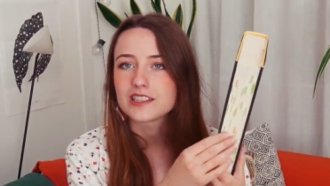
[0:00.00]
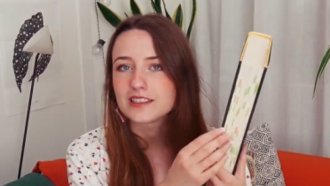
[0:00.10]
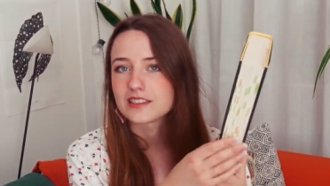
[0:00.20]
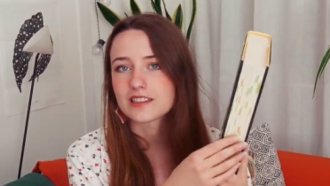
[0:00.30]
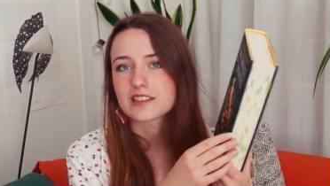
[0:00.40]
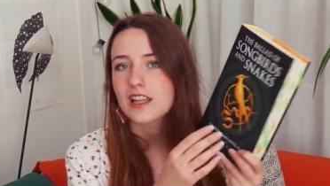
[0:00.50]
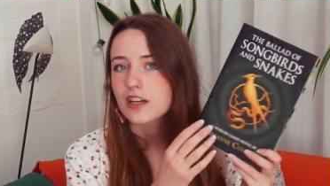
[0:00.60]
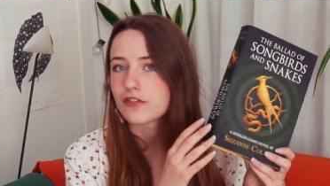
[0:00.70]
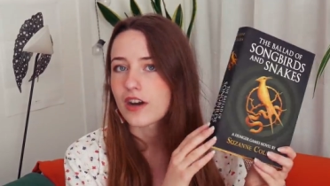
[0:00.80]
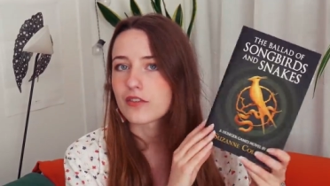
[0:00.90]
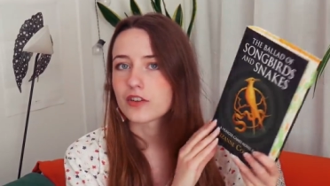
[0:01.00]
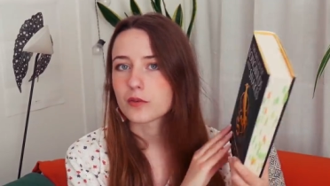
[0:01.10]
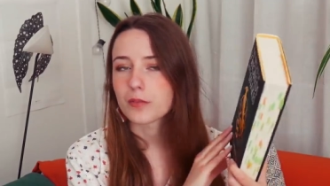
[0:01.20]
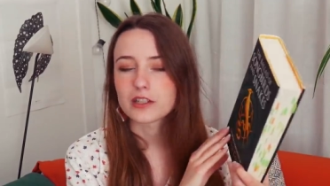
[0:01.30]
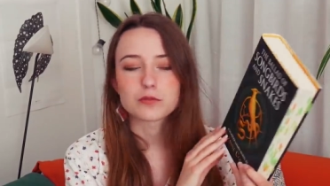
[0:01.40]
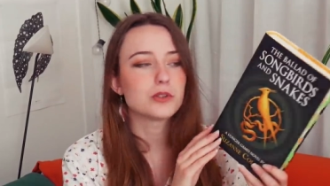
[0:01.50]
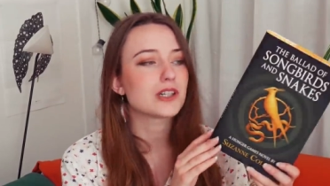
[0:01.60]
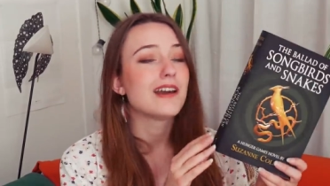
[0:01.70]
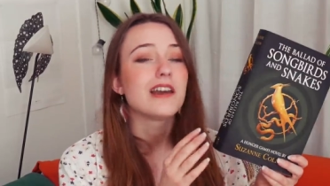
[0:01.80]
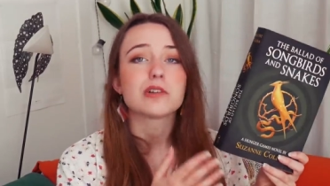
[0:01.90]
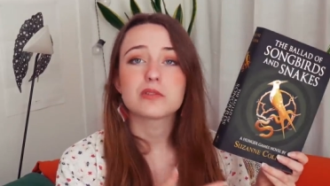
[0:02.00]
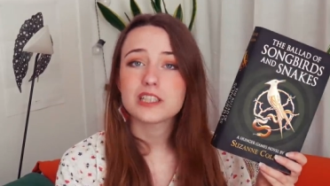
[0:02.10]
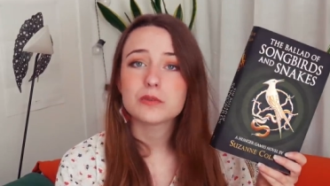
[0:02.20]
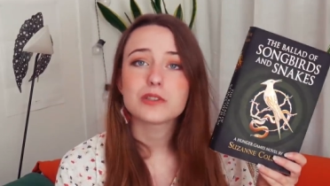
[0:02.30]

since this is like a 500 page book, really